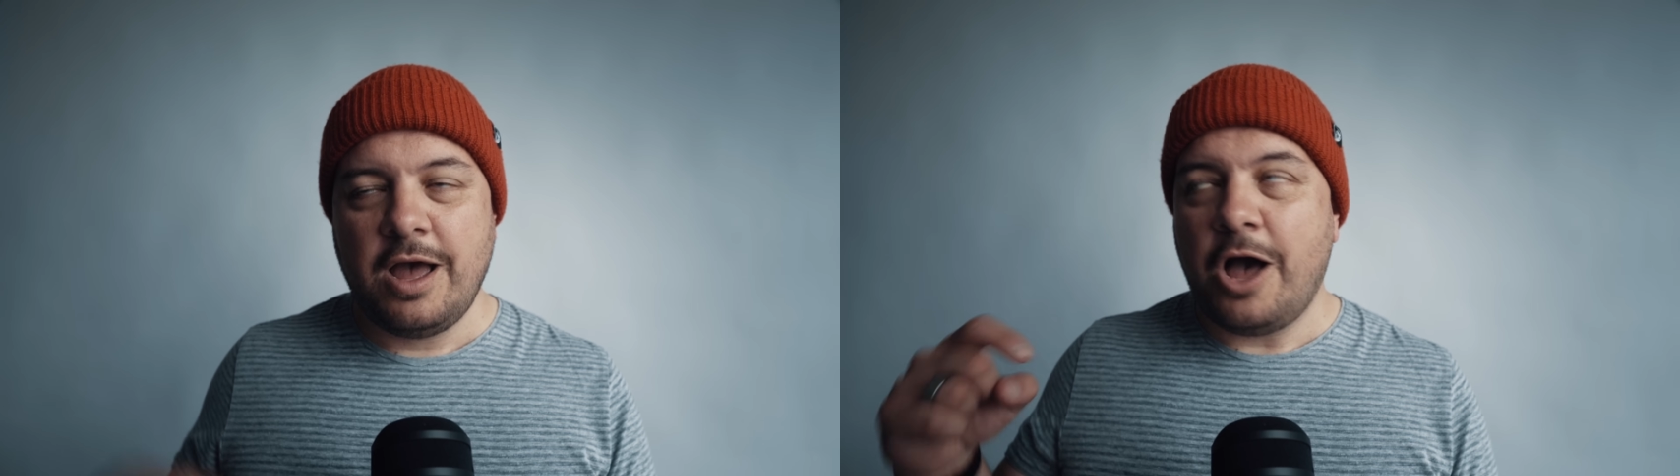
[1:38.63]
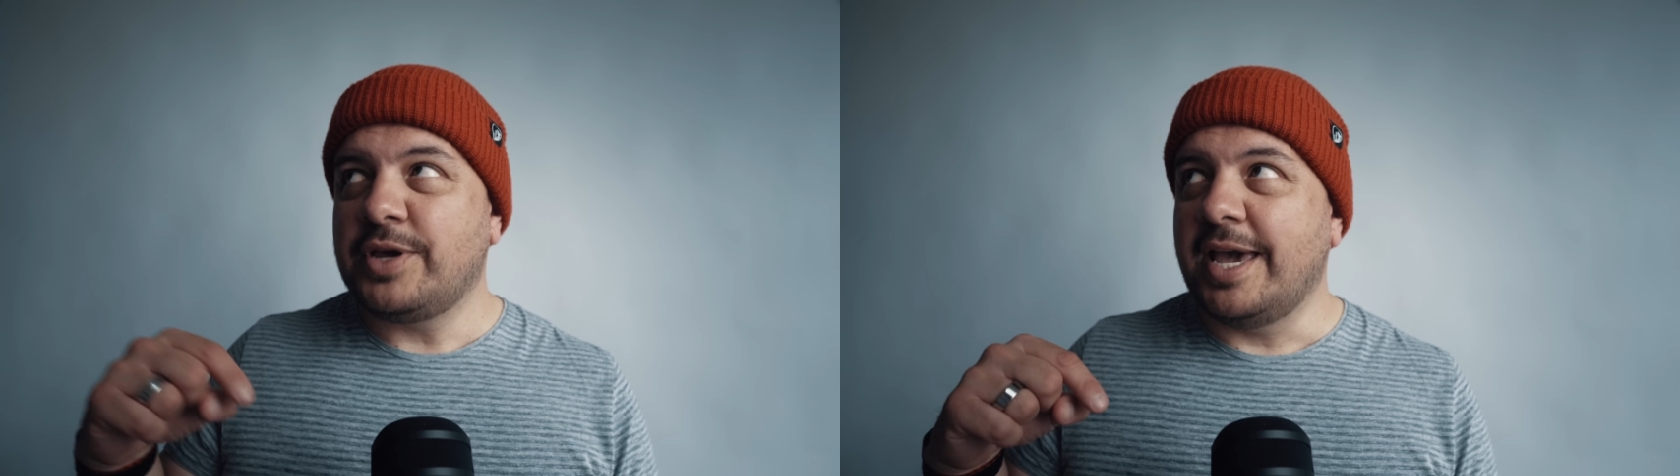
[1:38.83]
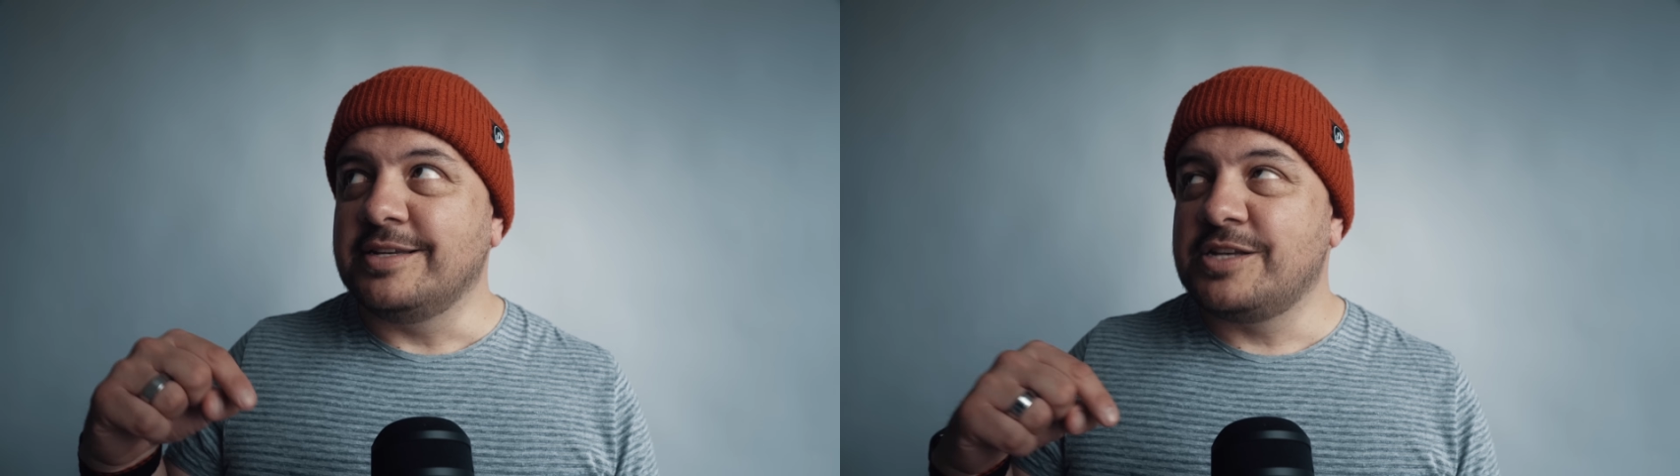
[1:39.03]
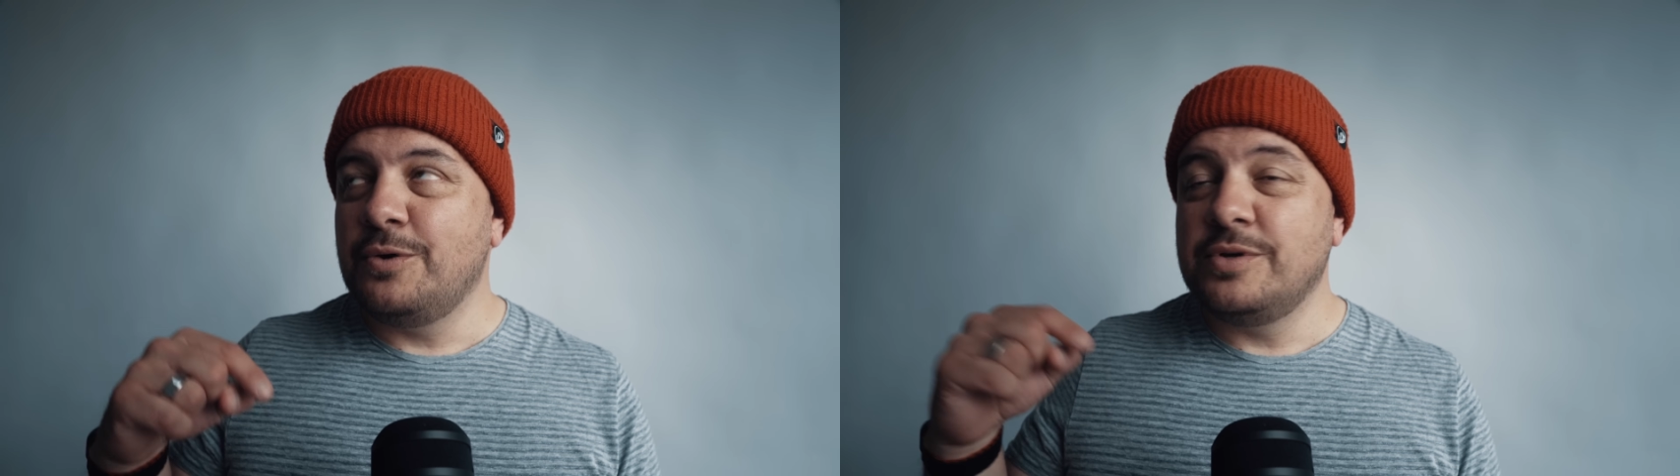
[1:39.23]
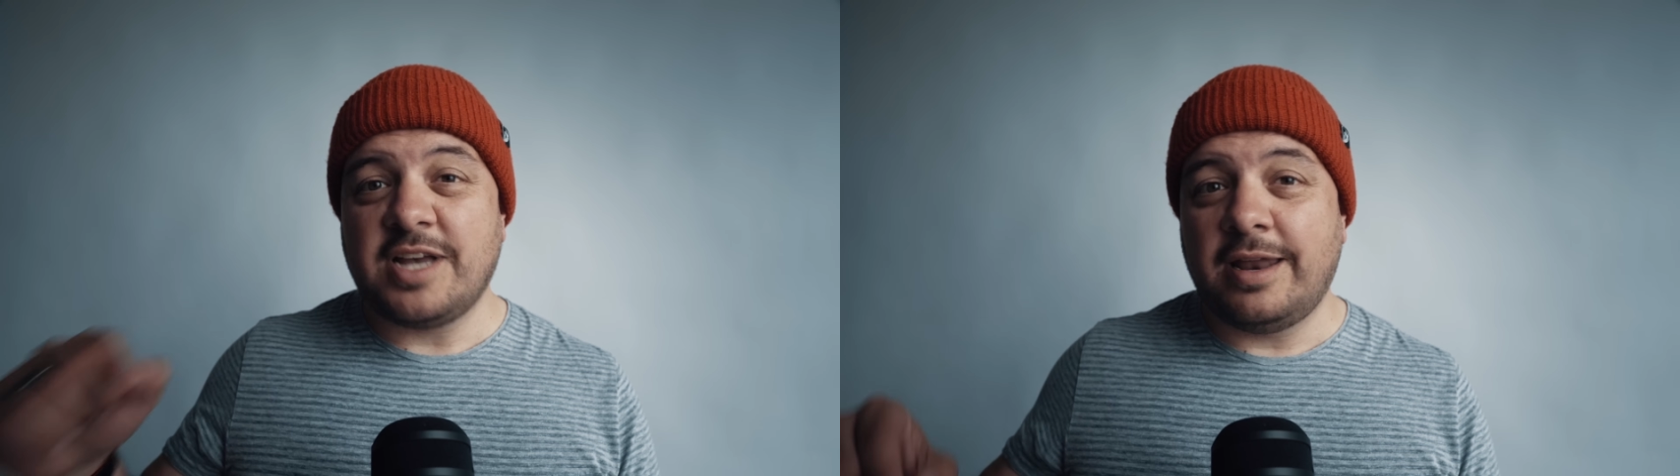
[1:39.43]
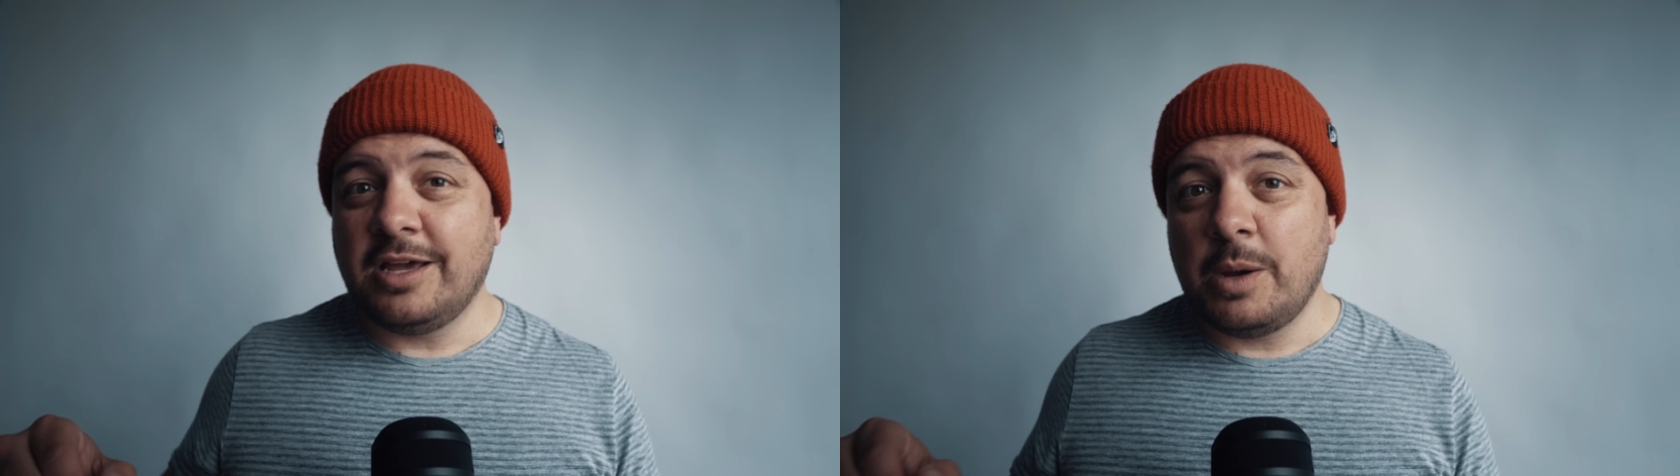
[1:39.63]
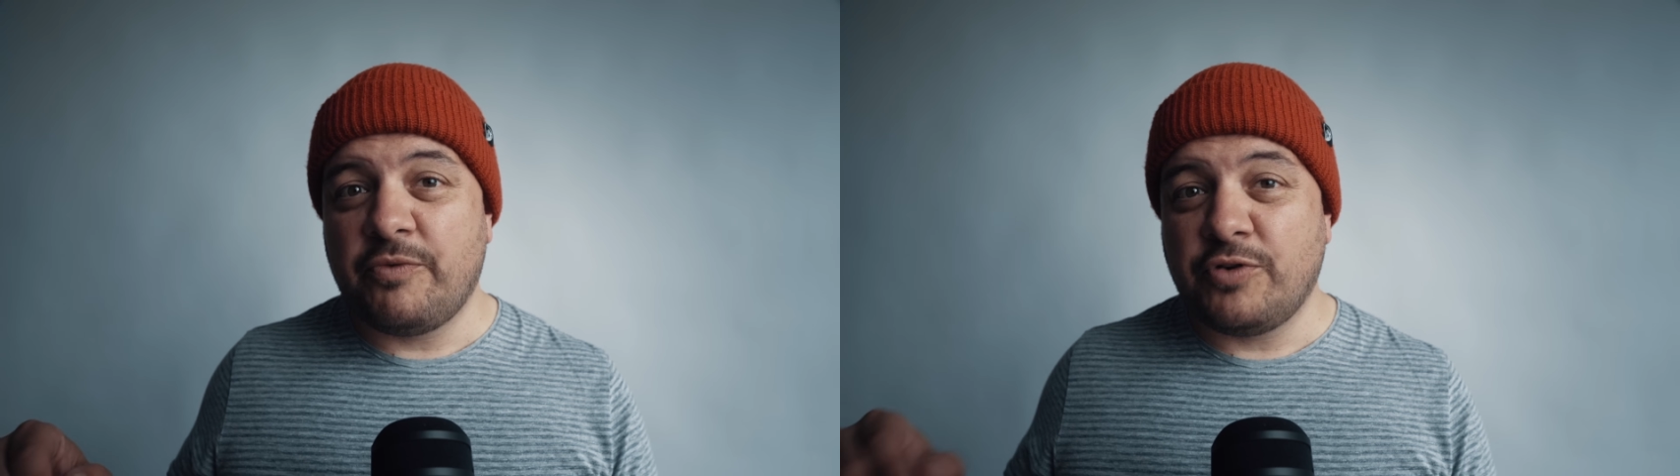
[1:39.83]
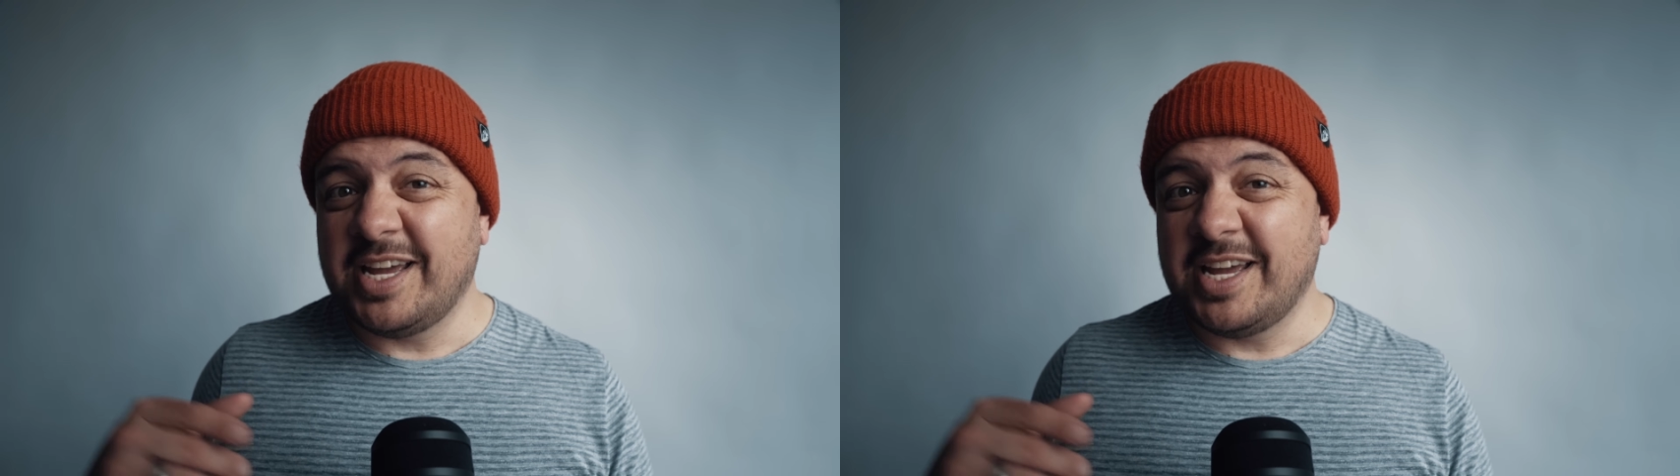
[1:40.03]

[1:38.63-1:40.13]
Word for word: Okay, so signing up for an